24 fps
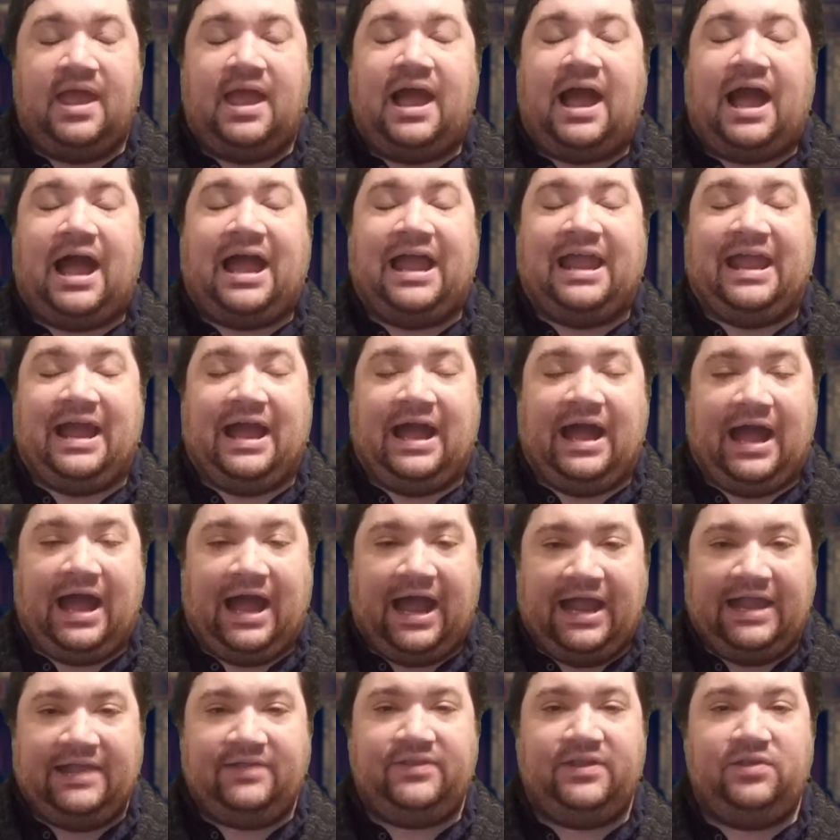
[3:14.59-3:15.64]
I
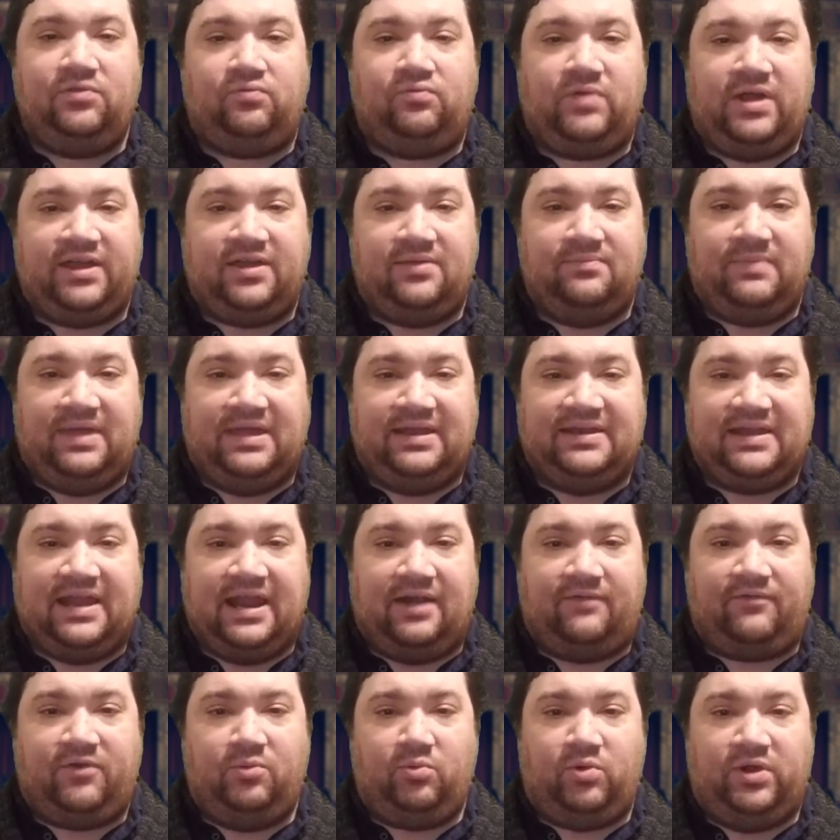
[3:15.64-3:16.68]
highly recommend
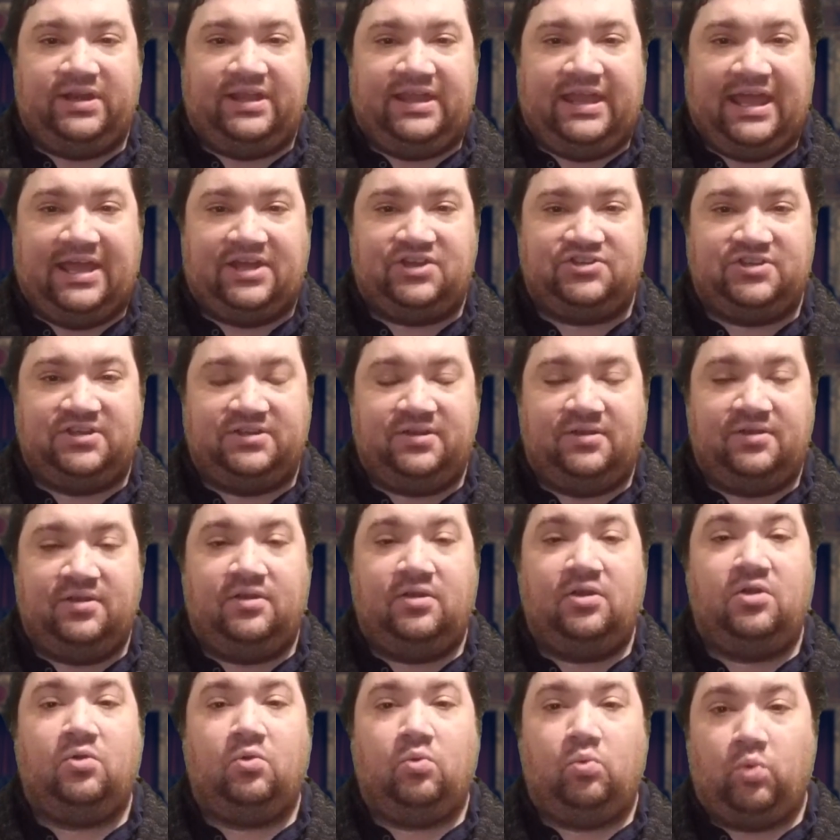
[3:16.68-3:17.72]
everyone catch it
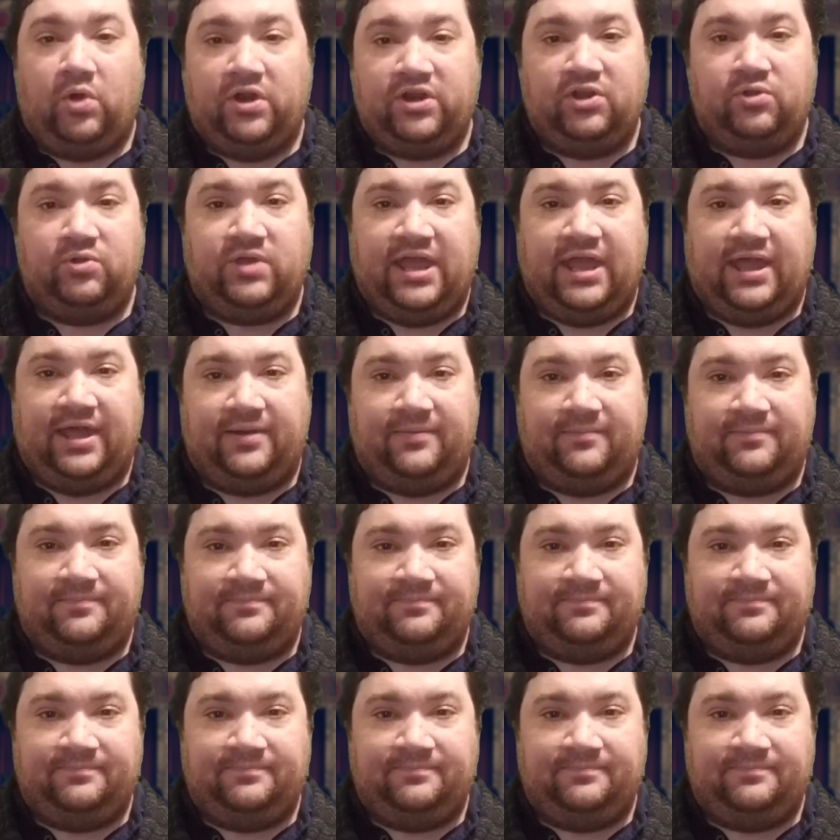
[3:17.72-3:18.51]
when you can.